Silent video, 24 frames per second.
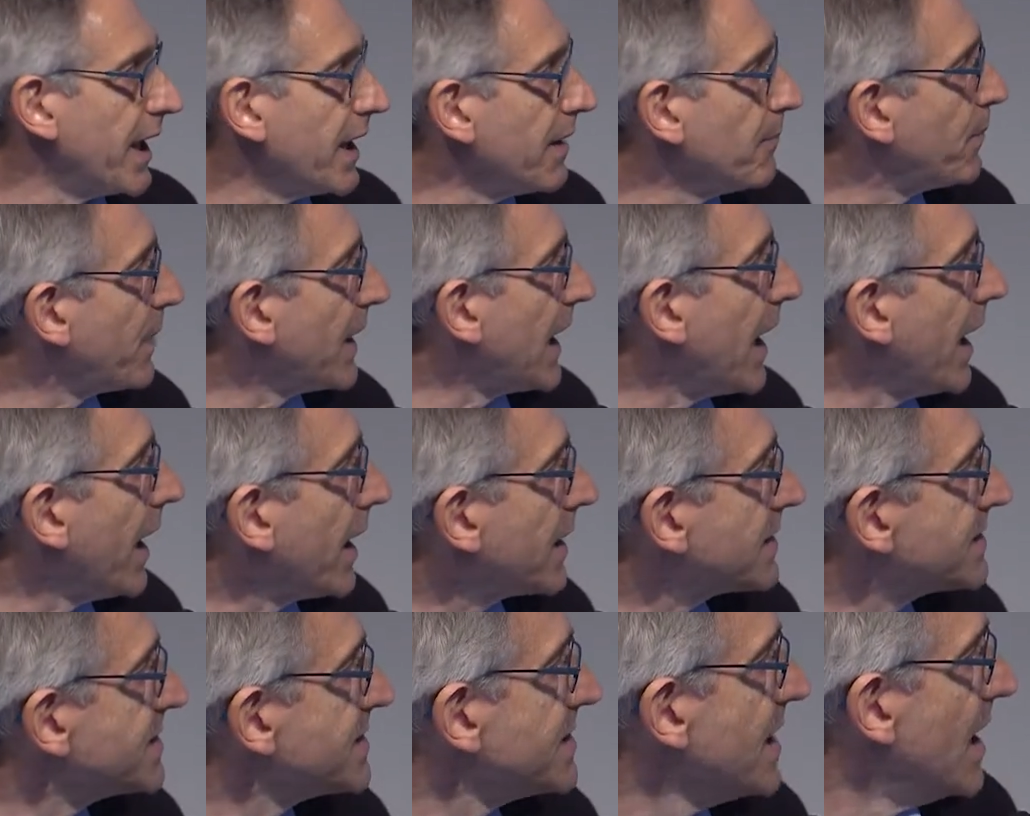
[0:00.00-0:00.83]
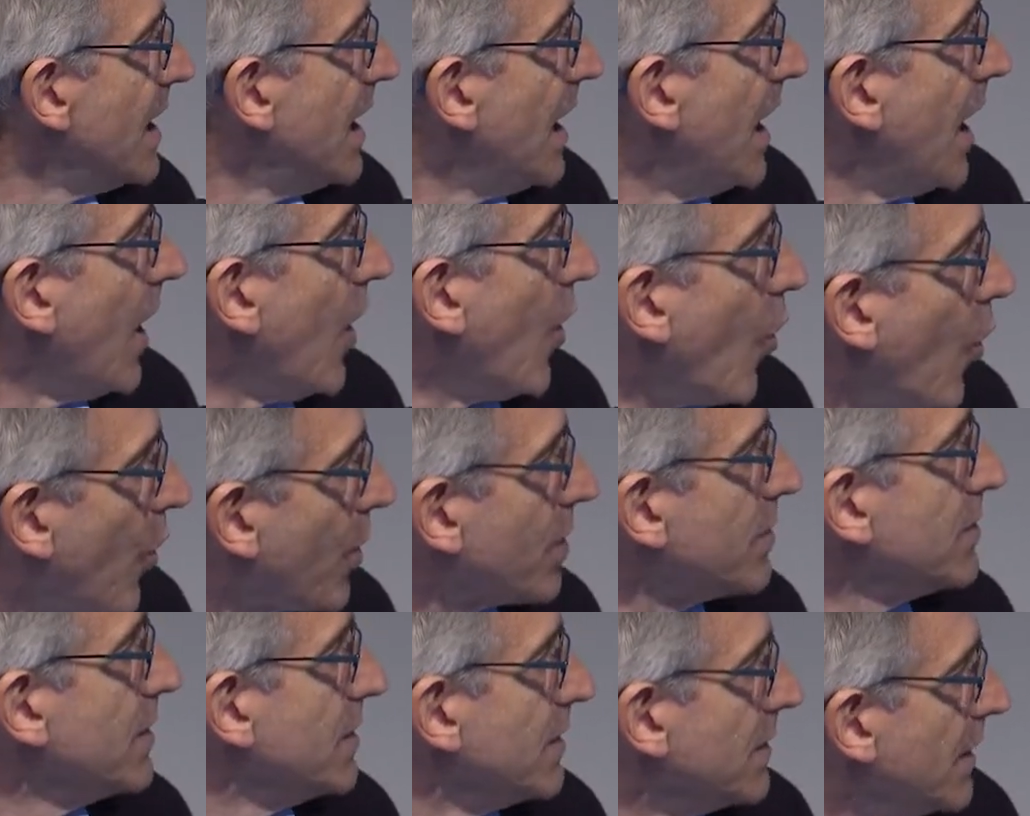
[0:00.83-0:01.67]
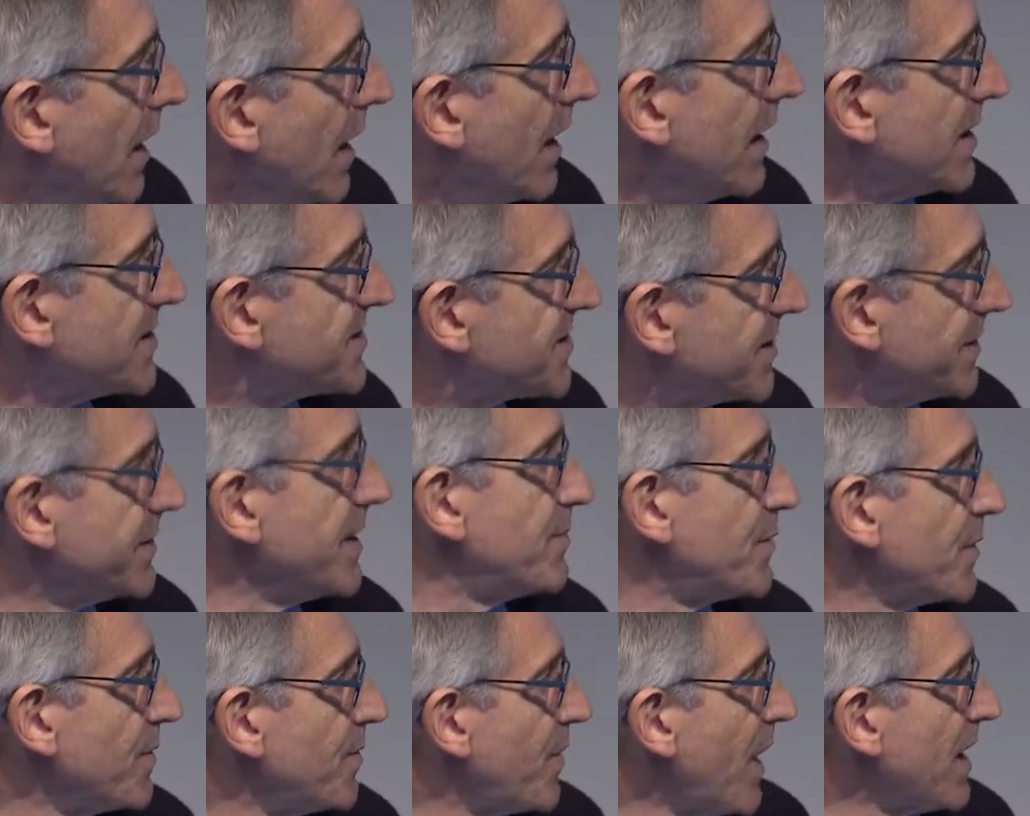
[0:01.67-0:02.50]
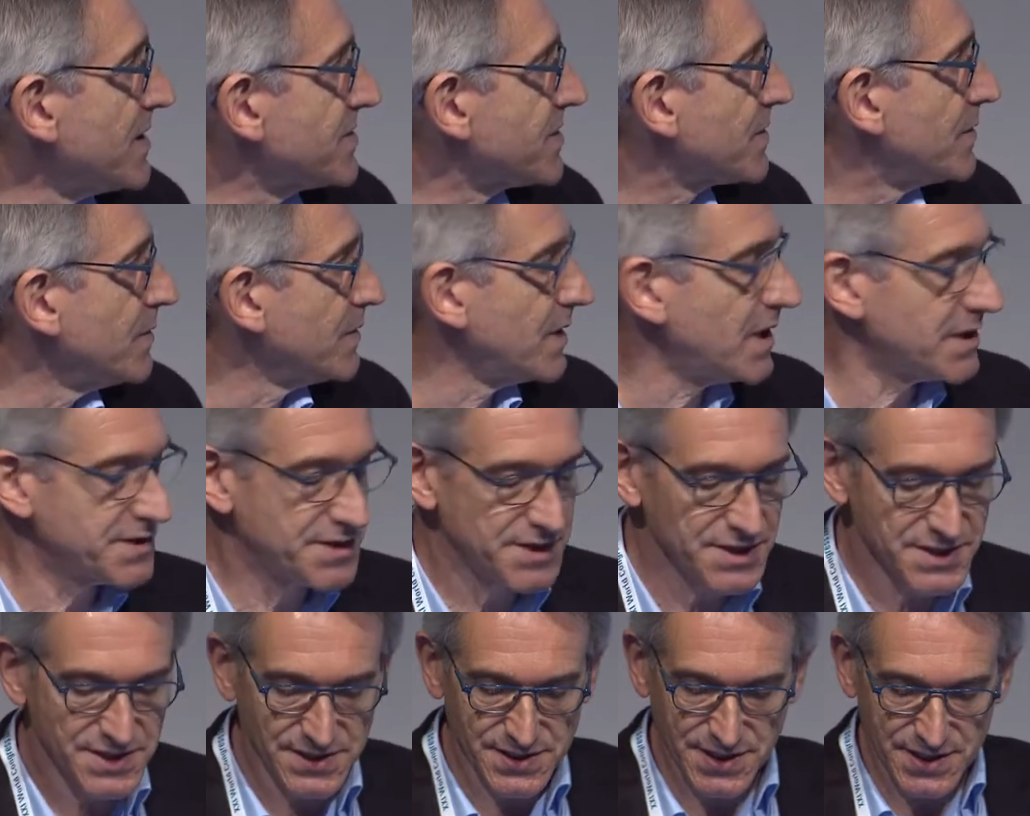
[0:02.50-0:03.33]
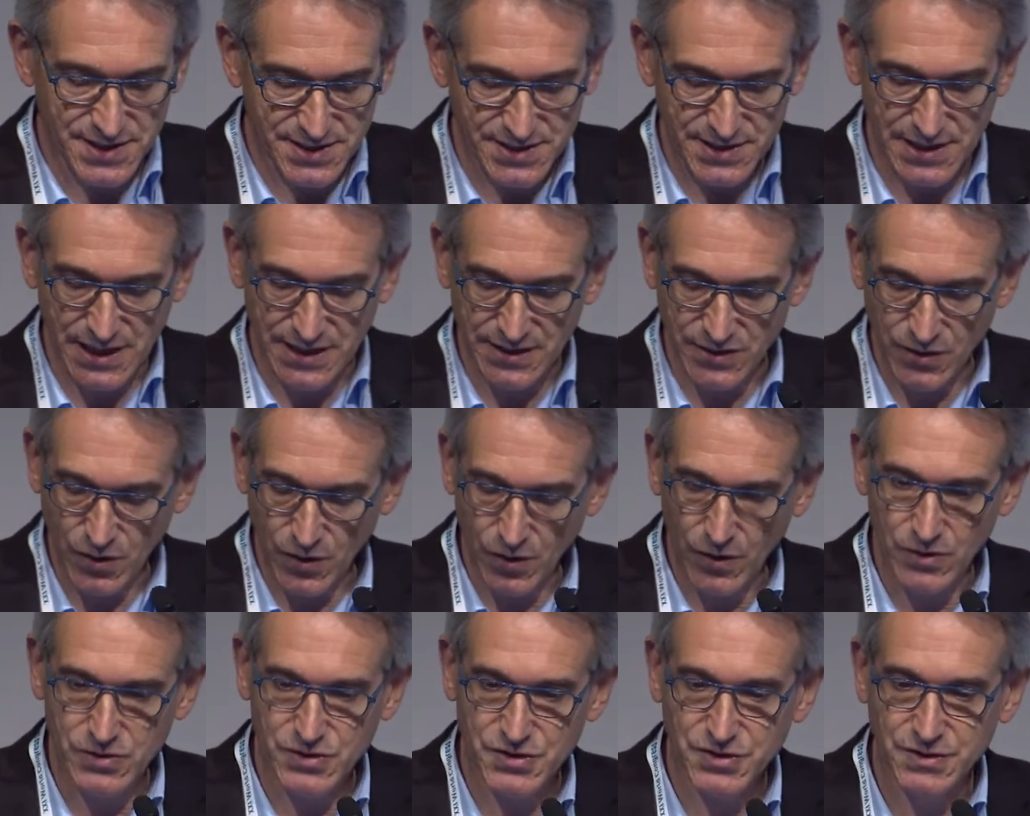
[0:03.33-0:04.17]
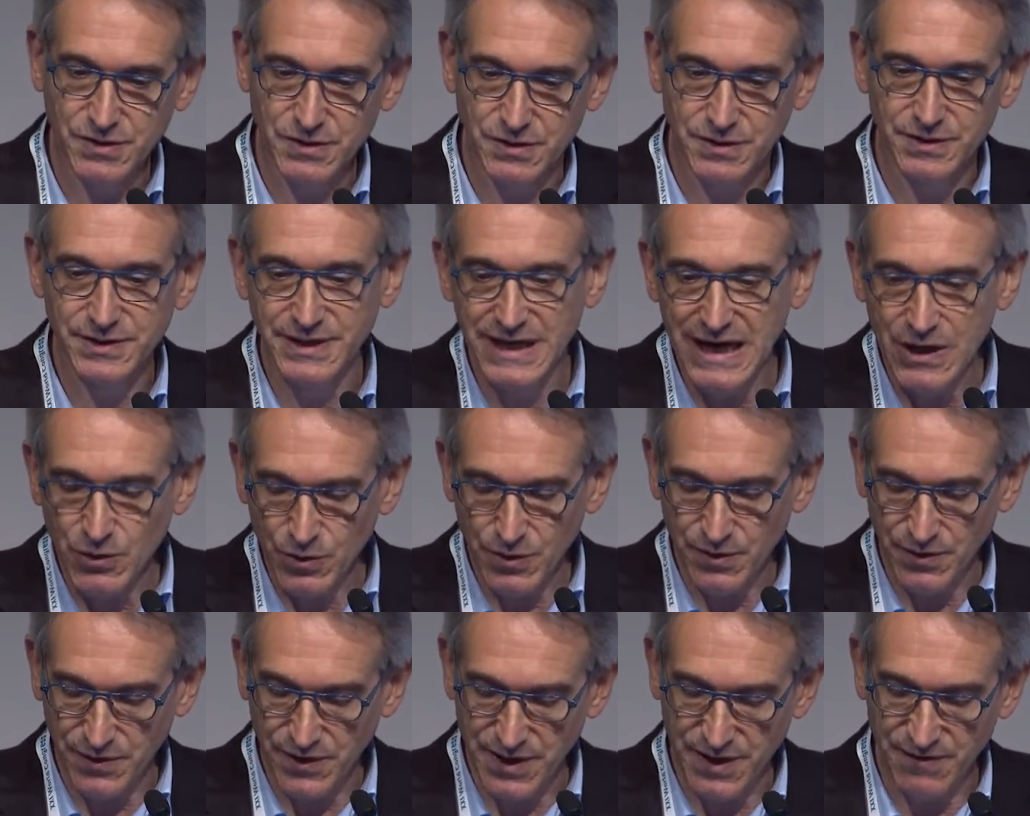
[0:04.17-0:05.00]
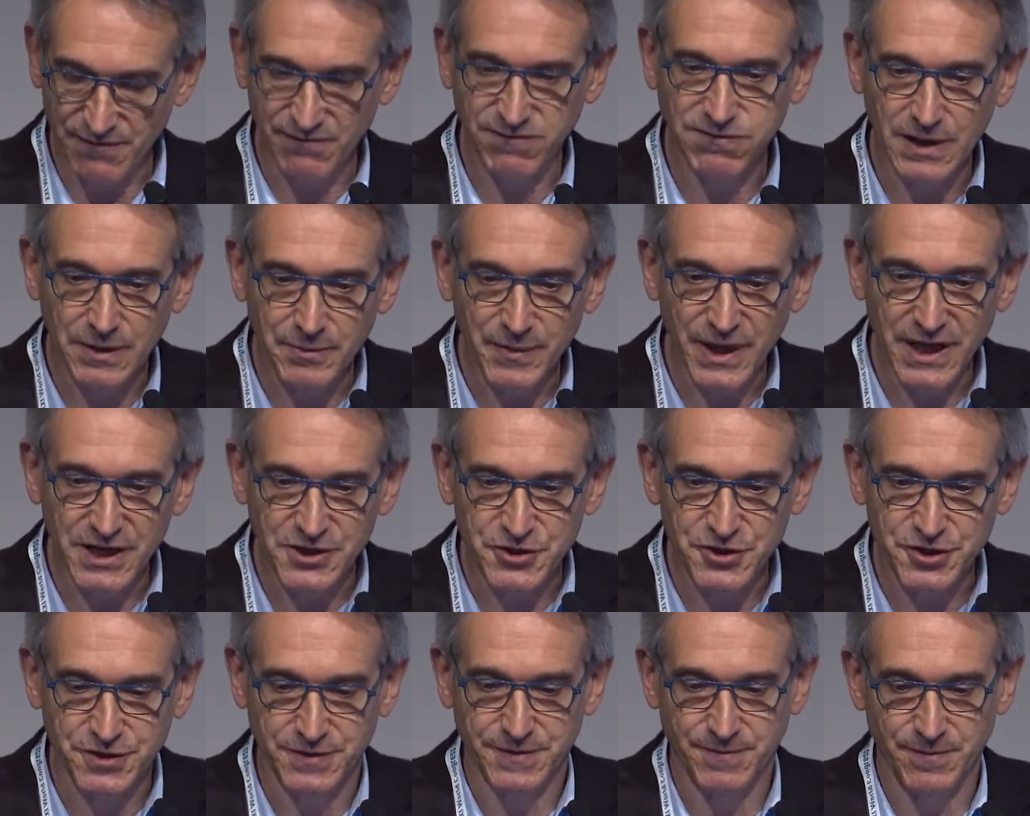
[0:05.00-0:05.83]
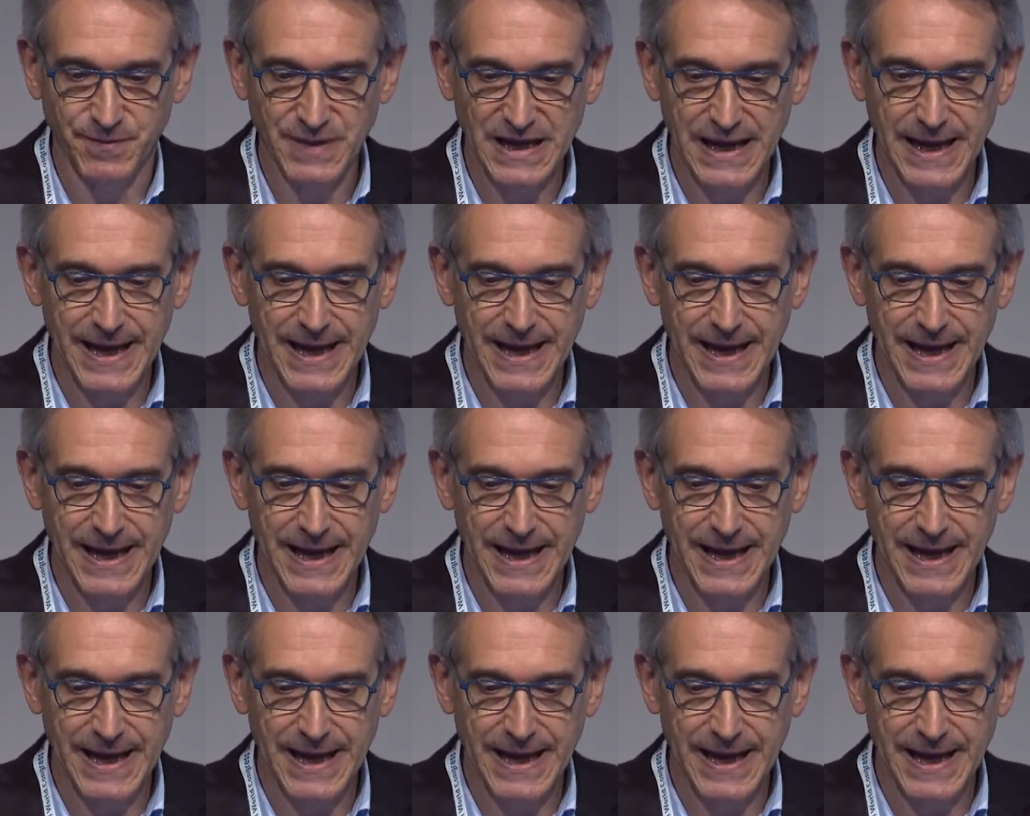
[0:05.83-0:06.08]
plaques or cerebrovascular disease and also neuroinflammation.